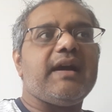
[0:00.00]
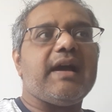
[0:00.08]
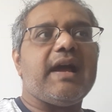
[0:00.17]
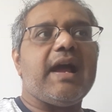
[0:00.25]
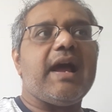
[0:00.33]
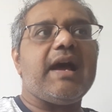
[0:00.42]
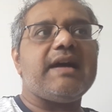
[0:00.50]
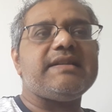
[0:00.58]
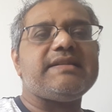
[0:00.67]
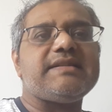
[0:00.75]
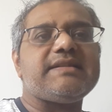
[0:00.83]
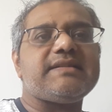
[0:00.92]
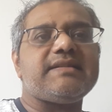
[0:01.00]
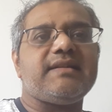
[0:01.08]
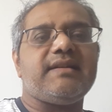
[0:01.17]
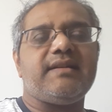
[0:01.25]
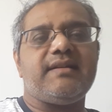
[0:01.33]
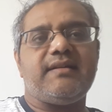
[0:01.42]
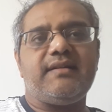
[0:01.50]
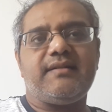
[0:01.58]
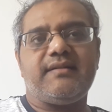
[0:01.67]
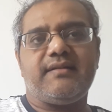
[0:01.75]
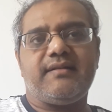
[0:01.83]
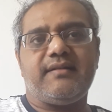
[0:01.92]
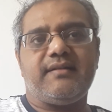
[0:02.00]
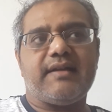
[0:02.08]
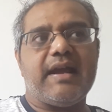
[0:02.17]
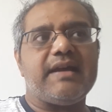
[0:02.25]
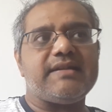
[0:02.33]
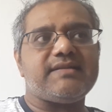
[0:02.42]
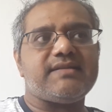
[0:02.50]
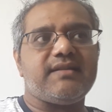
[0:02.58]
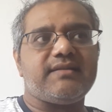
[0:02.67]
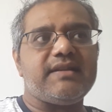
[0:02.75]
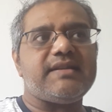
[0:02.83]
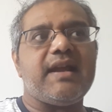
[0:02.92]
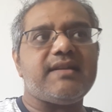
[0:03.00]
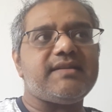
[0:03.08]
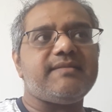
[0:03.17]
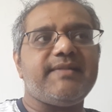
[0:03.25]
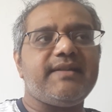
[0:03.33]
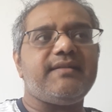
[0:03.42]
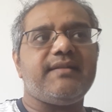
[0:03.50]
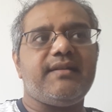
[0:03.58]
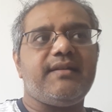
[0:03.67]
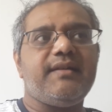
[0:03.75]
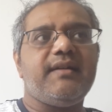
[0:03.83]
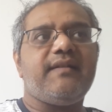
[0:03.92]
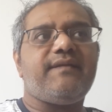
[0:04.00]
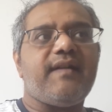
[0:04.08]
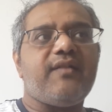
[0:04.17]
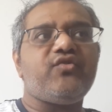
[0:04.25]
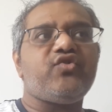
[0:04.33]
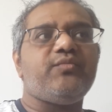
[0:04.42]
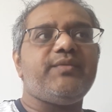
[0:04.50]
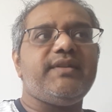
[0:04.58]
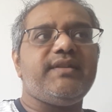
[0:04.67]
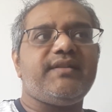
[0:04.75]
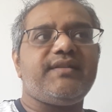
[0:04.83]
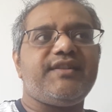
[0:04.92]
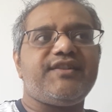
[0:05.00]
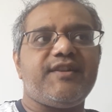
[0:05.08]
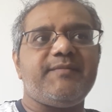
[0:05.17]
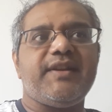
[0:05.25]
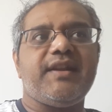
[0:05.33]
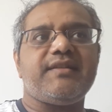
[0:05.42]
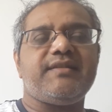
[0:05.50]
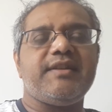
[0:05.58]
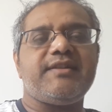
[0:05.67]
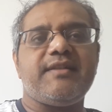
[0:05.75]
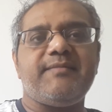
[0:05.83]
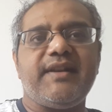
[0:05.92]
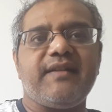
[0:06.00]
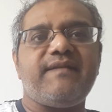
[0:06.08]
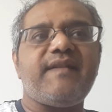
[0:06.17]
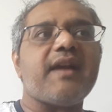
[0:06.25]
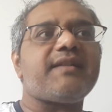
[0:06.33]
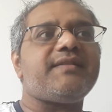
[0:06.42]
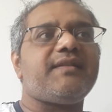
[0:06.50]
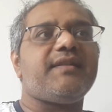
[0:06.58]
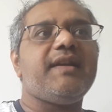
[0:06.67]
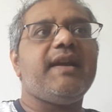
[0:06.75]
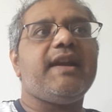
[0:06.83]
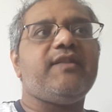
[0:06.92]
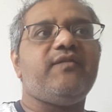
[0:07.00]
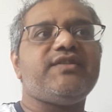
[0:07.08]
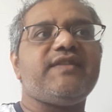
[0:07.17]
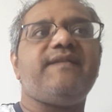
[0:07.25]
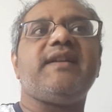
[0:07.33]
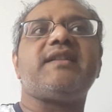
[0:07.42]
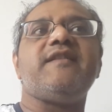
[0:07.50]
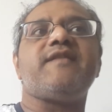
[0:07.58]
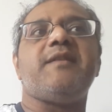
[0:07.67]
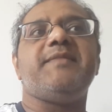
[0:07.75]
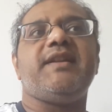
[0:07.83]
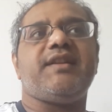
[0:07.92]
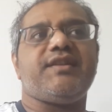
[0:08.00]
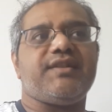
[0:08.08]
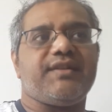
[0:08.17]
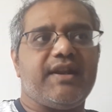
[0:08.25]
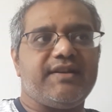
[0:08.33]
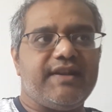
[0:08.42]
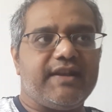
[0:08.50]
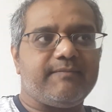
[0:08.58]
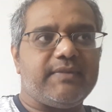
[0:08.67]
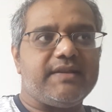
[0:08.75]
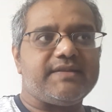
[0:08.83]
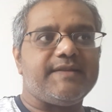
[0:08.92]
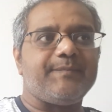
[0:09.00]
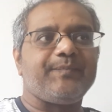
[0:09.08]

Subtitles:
as this has been found to be a determining factor in which effective communication can take place.